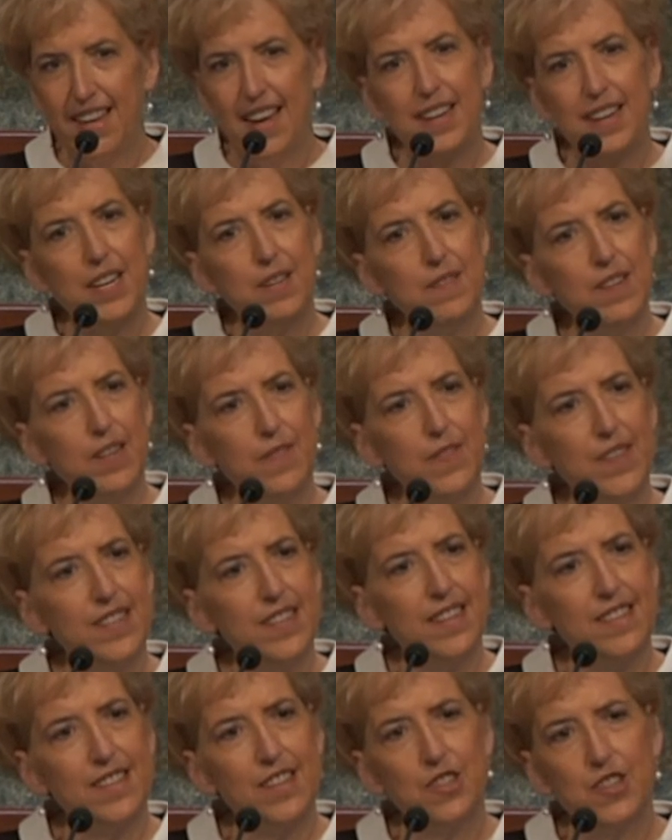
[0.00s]
And even if it
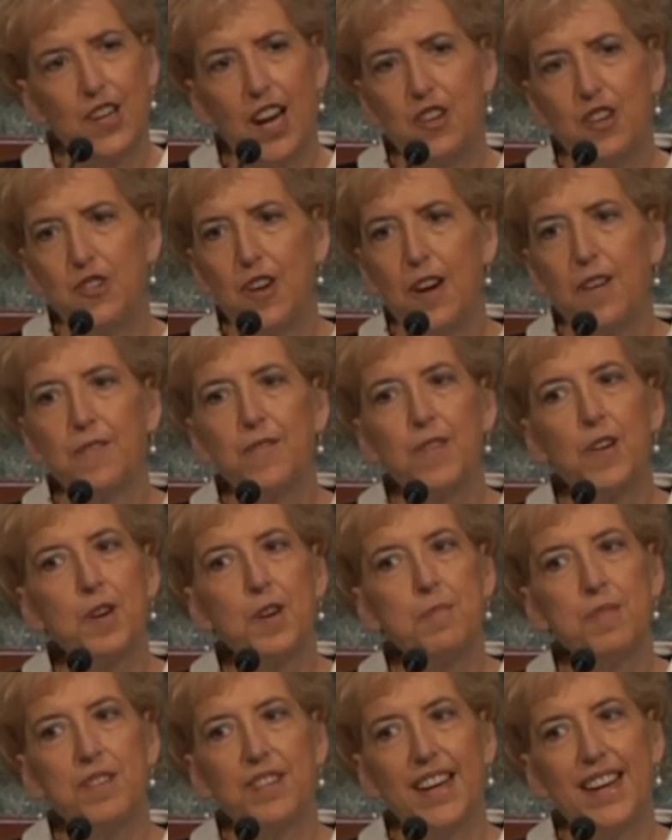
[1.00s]
doesn't change our
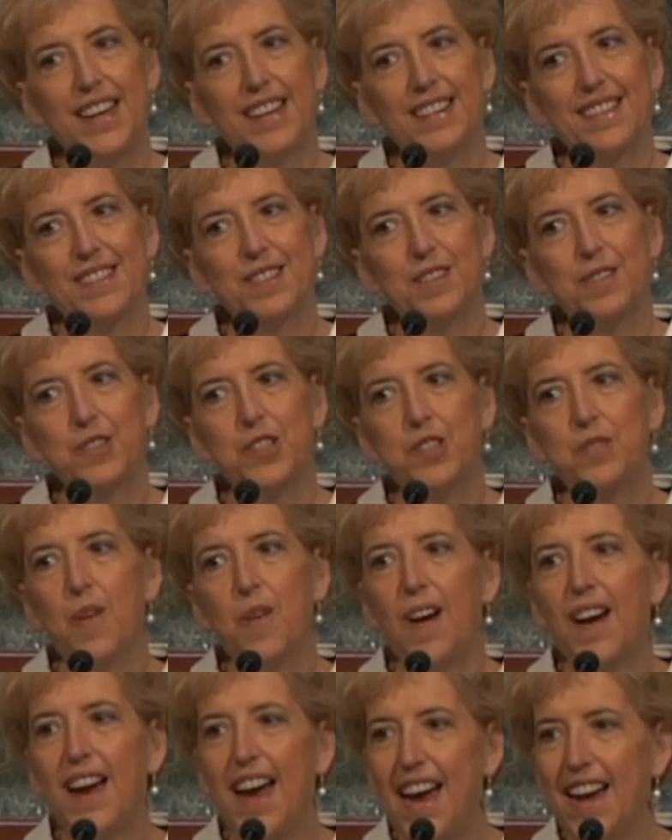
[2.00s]
verbal answer, do
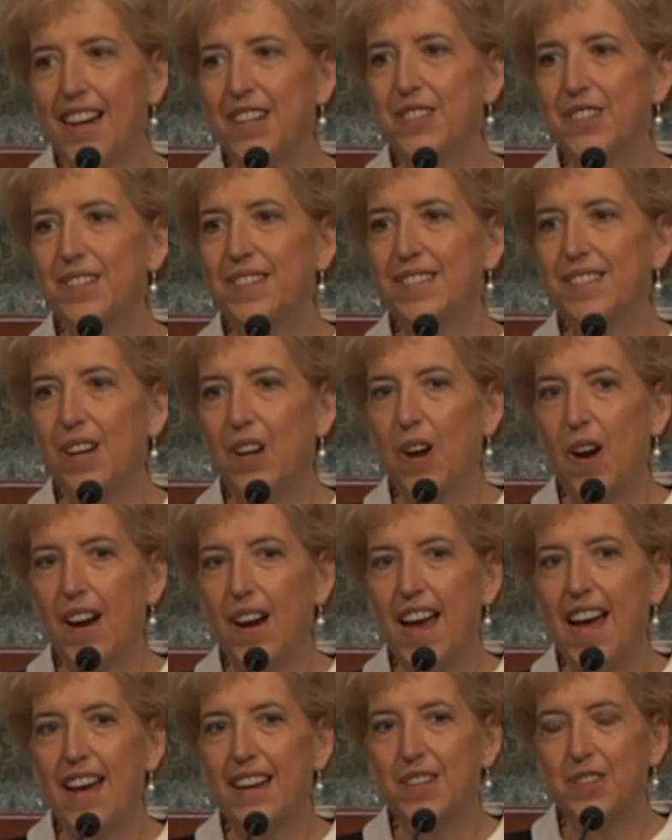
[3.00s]
our actions and our
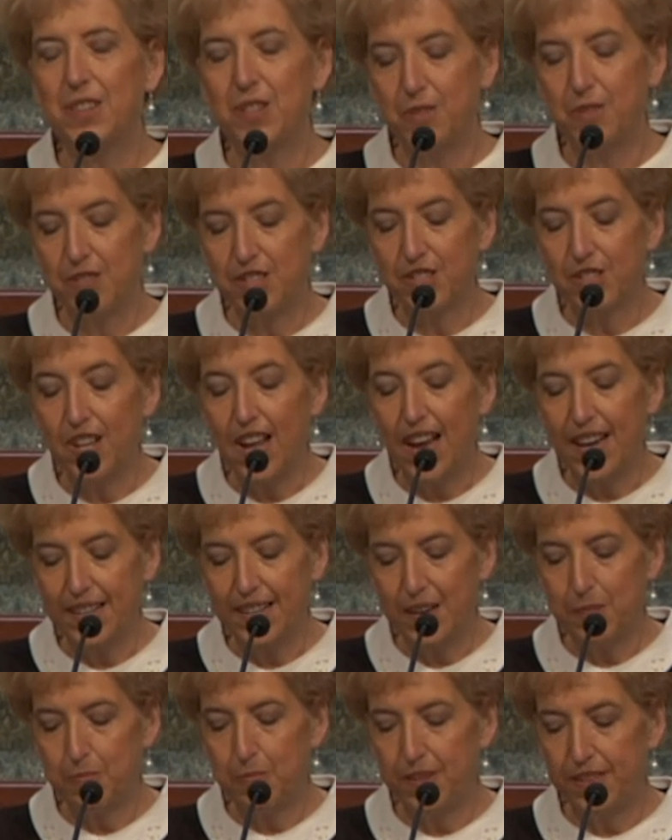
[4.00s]
attitudes
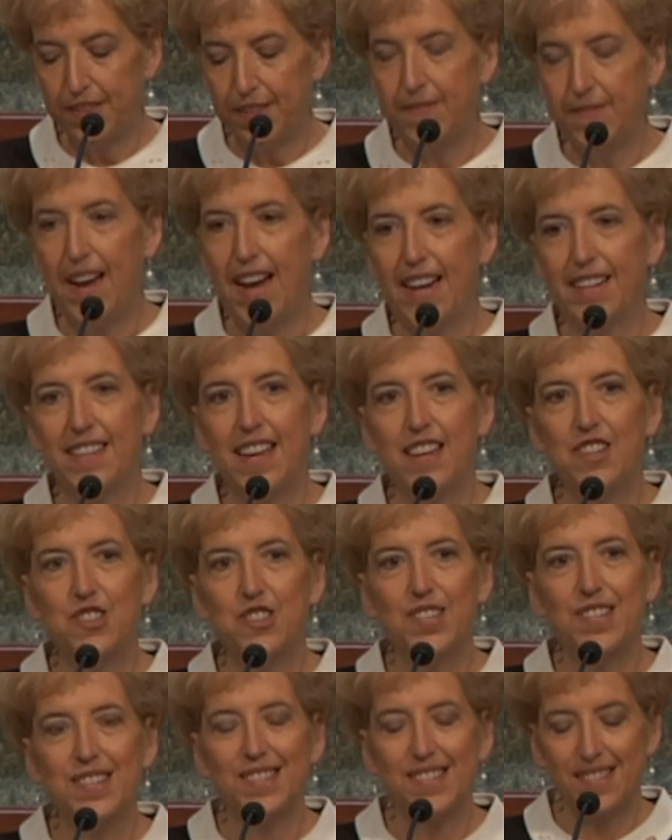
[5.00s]
line up with the fact that
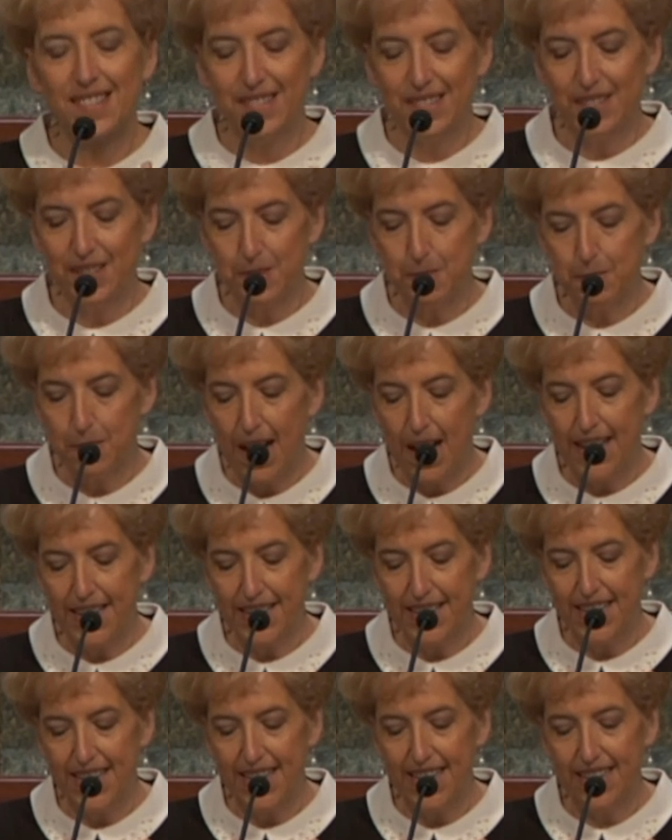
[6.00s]
Jesus is my
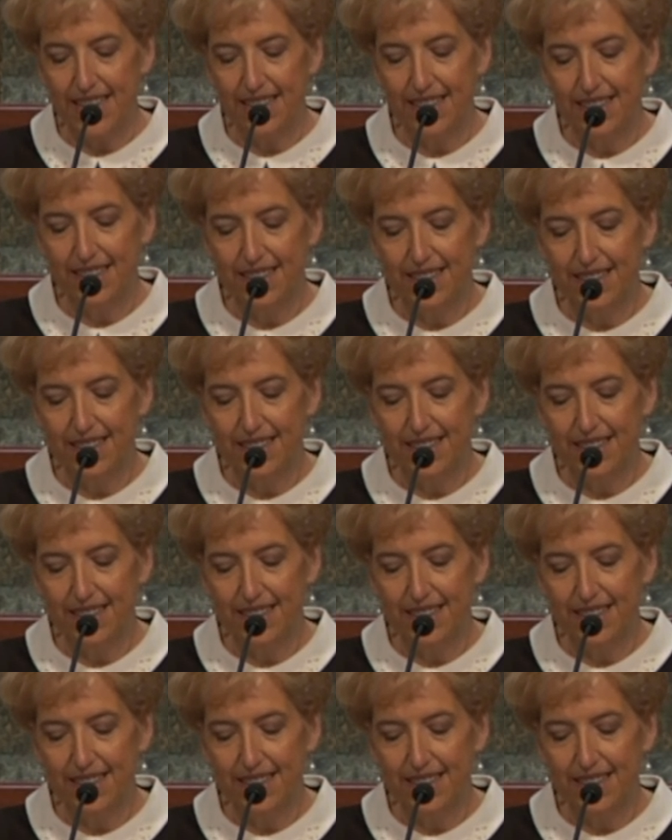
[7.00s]
king?